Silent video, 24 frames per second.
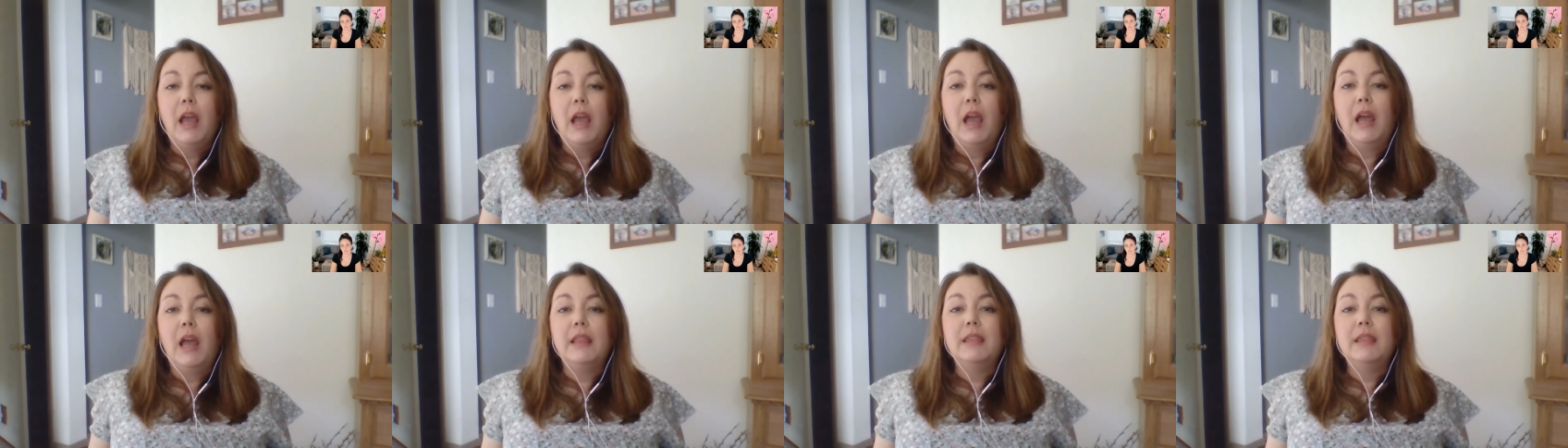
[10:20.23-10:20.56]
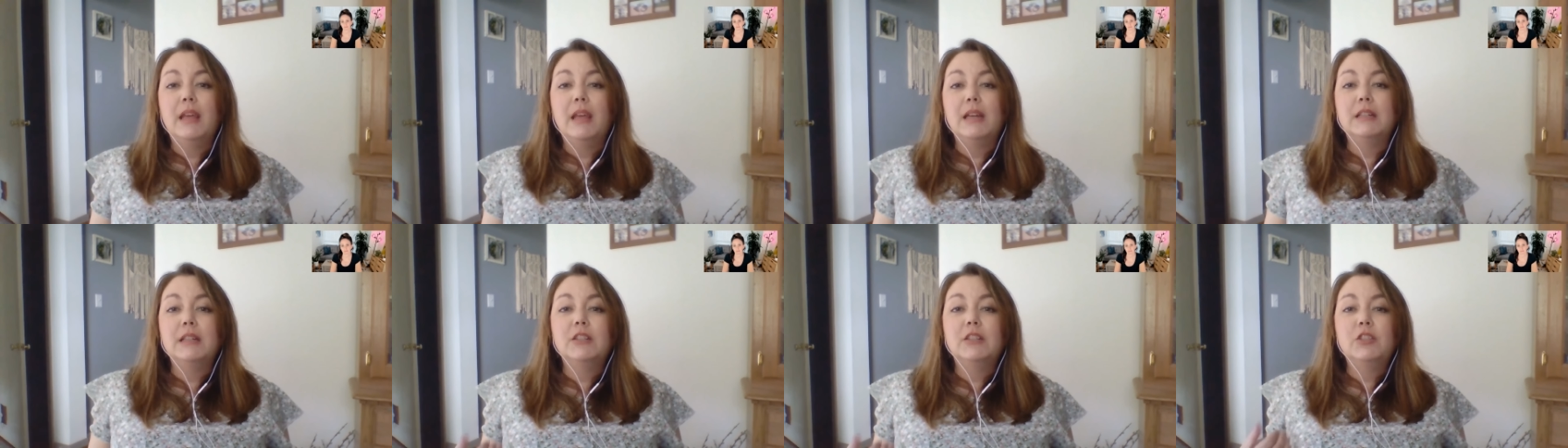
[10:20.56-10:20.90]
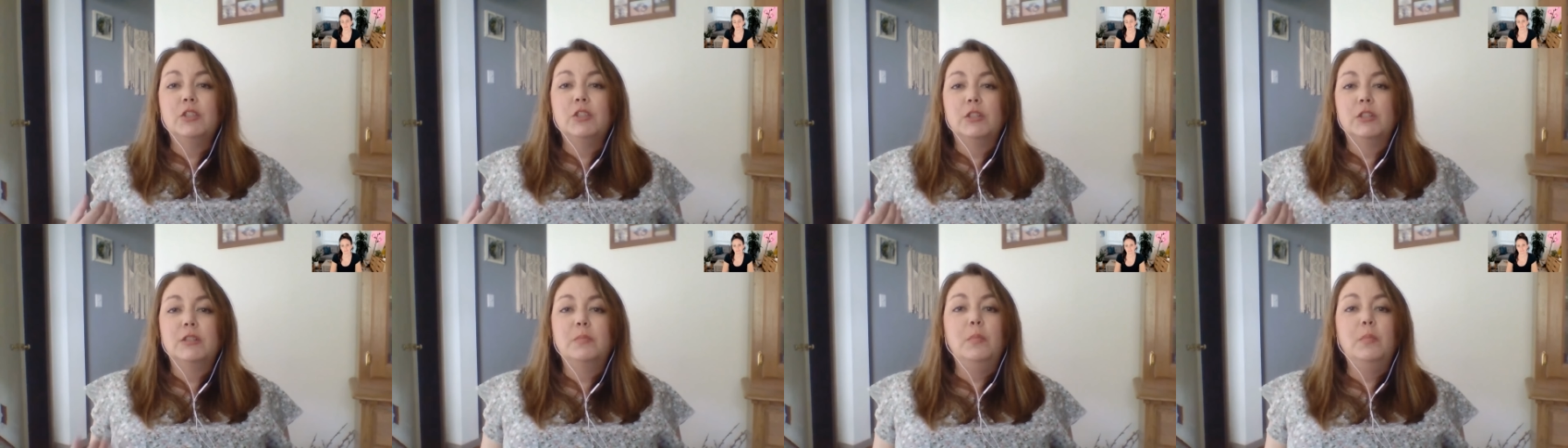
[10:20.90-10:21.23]
And then it's
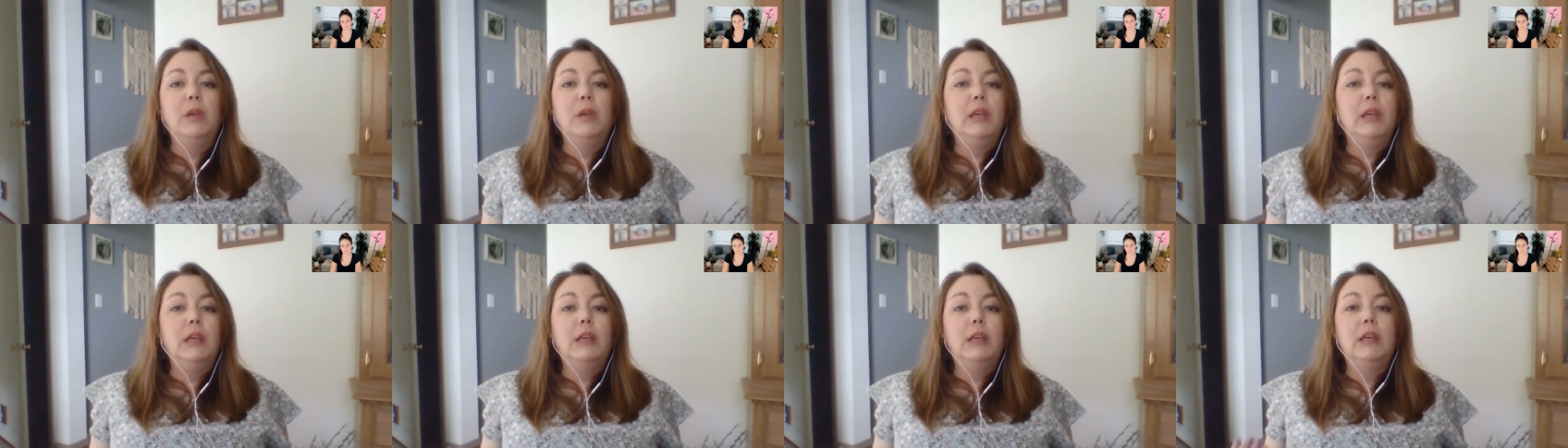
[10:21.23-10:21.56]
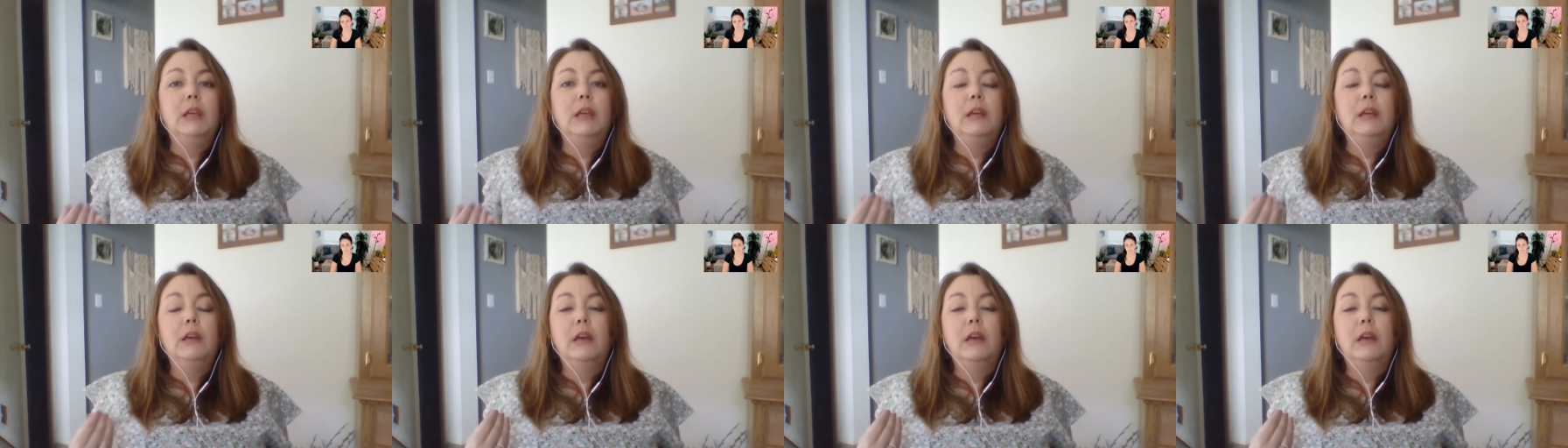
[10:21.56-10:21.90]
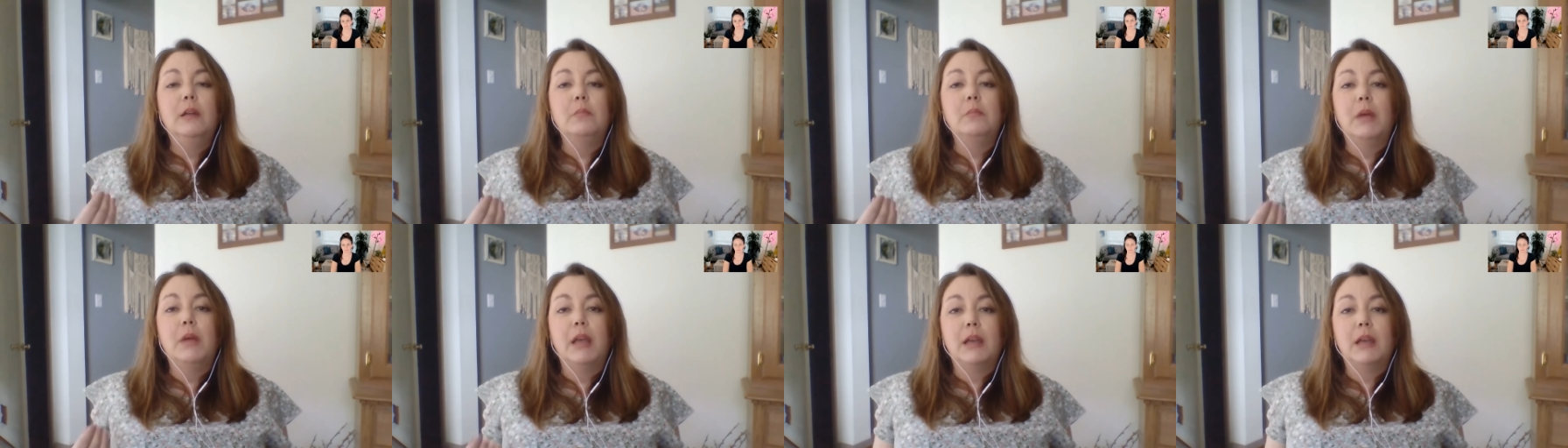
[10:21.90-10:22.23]
just me
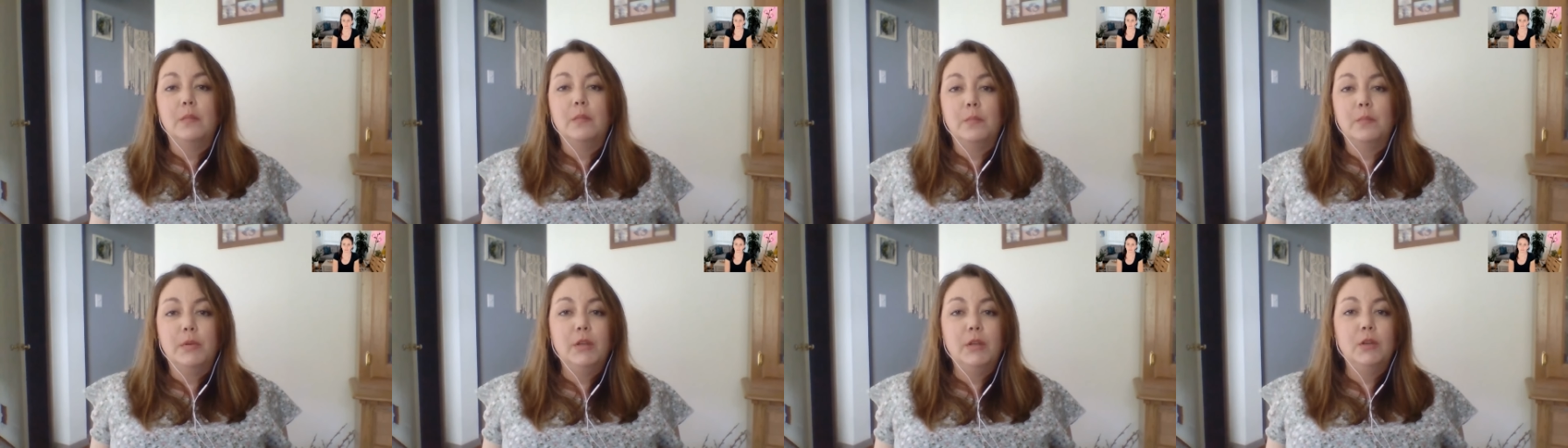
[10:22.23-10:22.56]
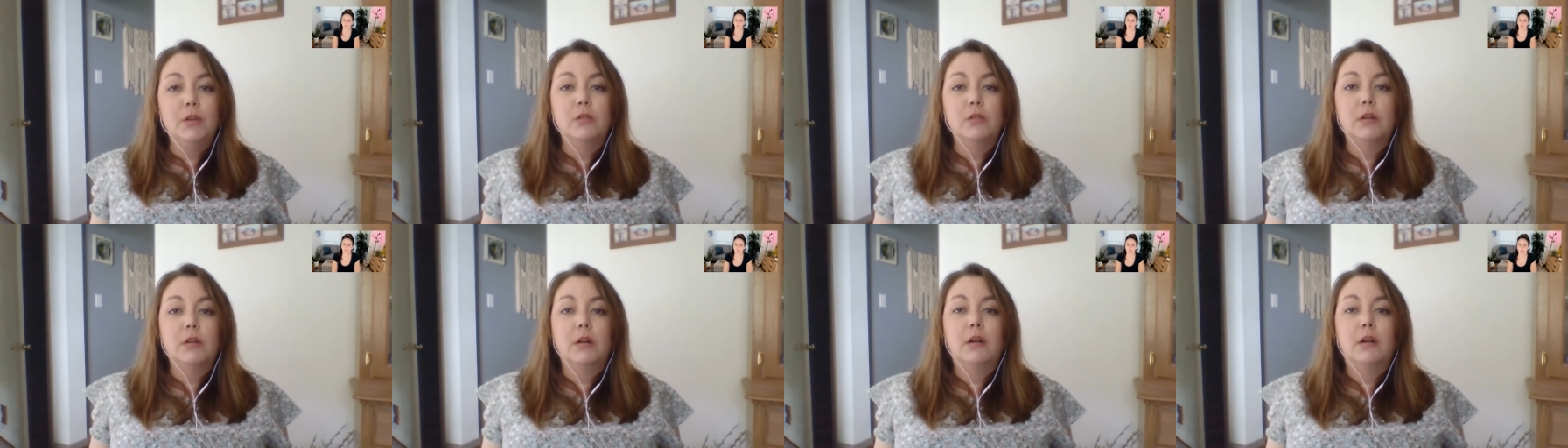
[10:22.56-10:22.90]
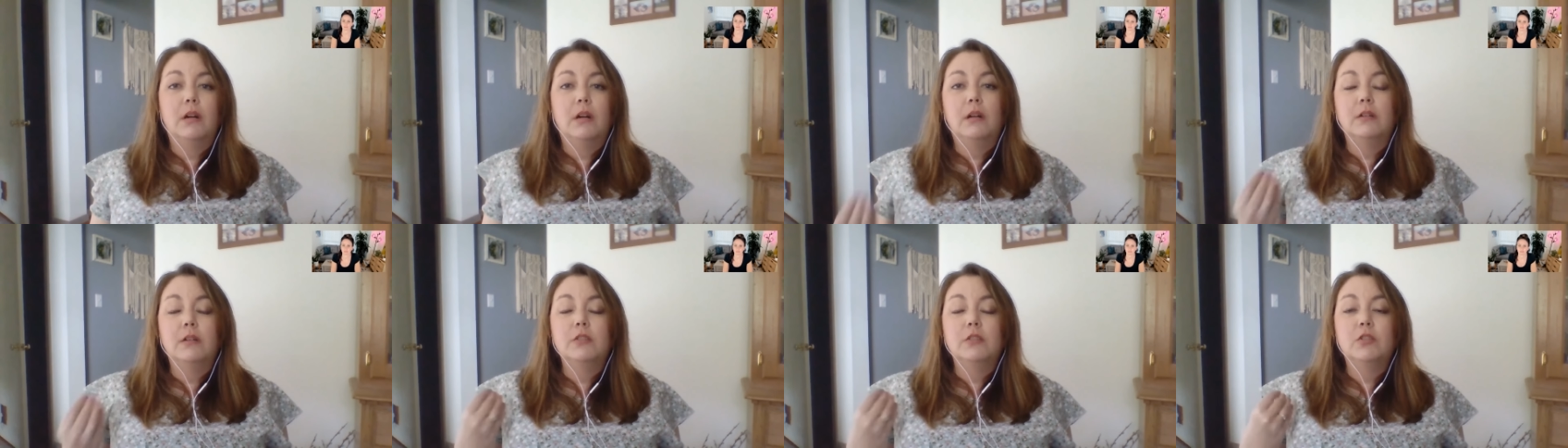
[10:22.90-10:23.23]
and my
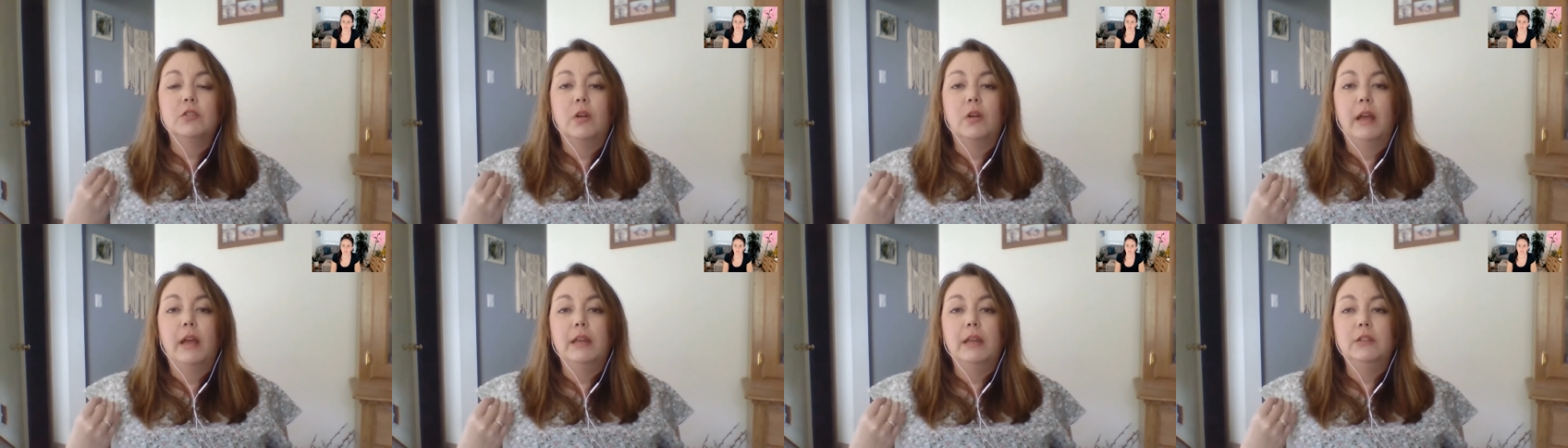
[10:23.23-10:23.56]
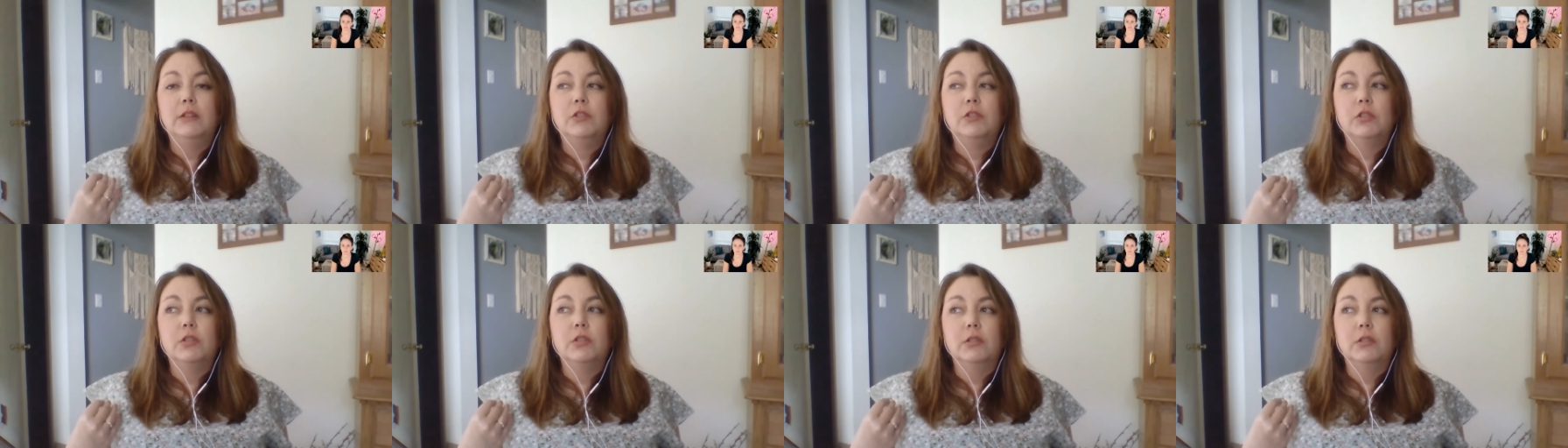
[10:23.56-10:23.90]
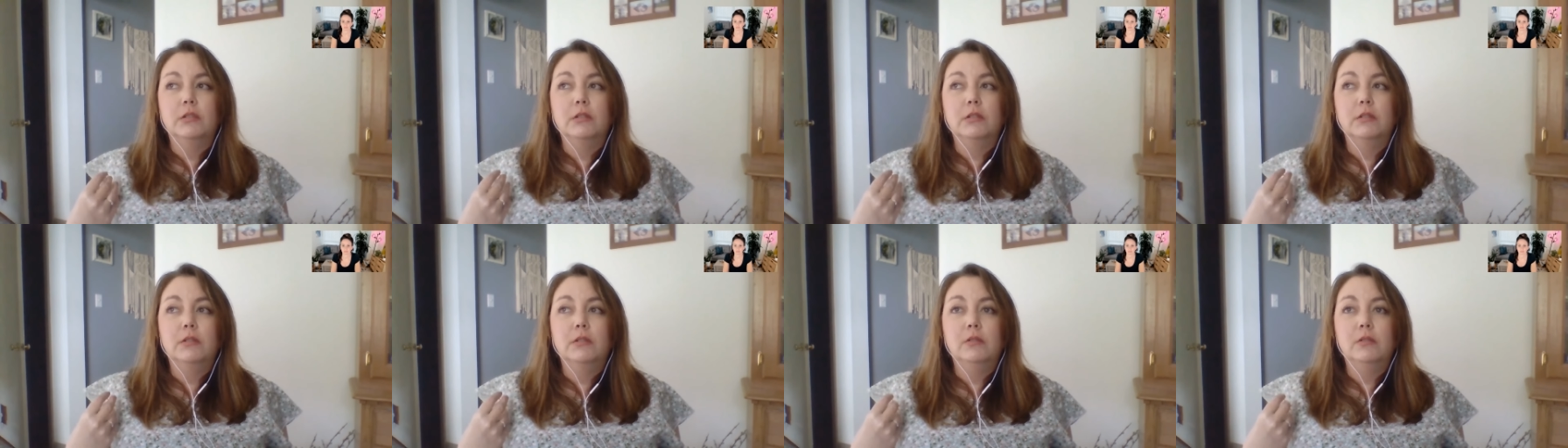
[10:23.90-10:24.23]
computer trying
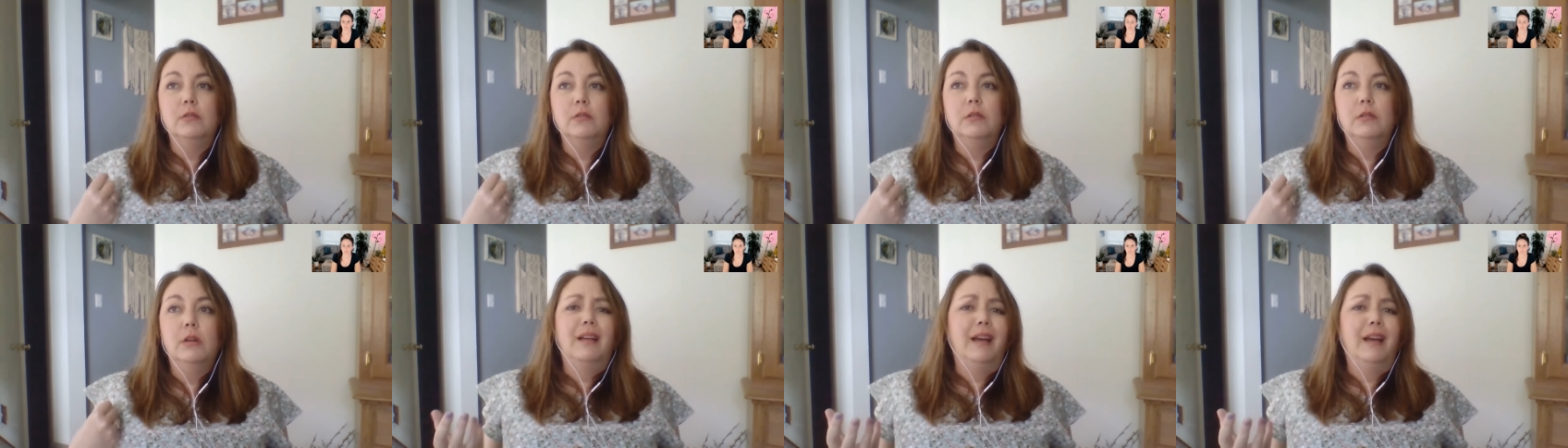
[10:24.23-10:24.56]
to,